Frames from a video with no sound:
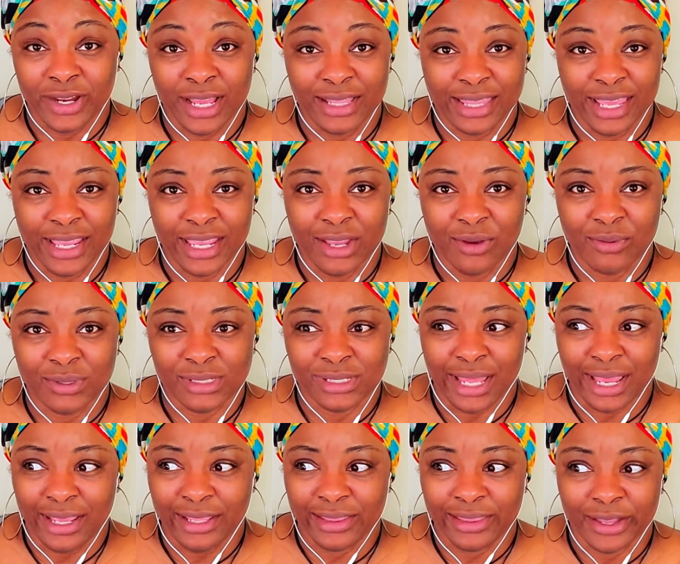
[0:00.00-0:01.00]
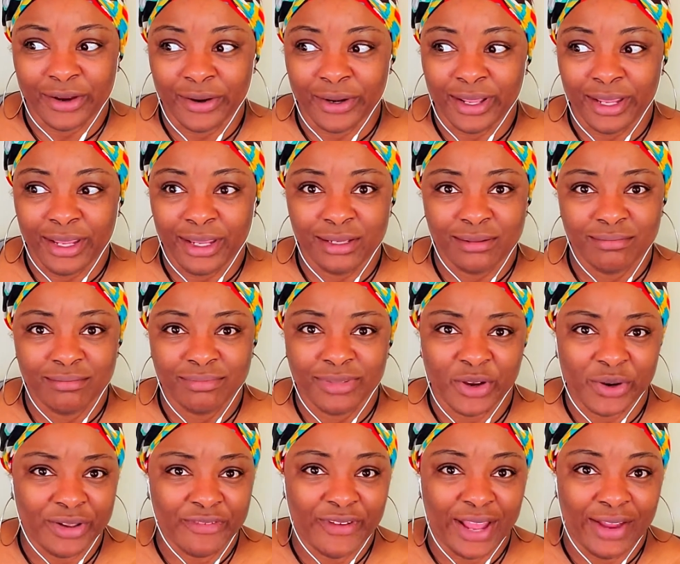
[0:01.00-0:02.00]
I think it was like
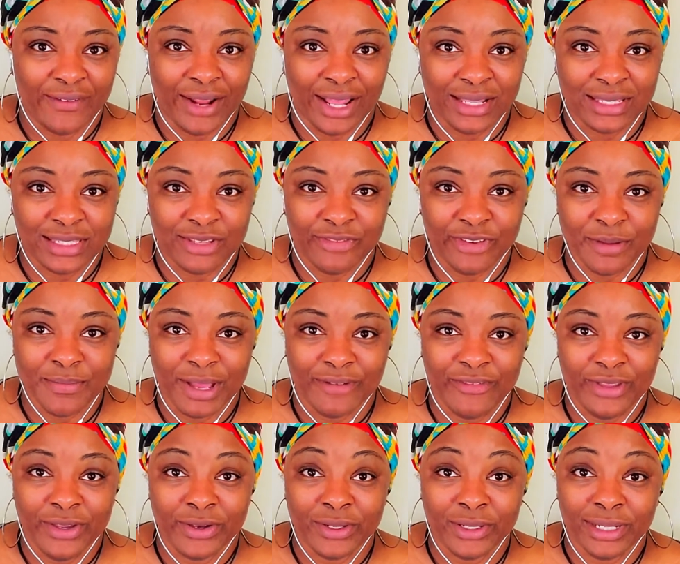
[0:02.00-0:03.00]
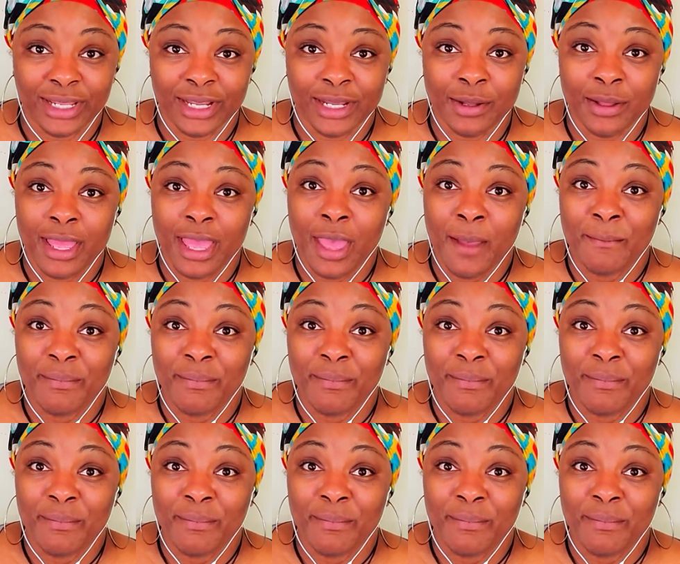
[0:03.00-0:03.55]
$35 to fill my vehicle up,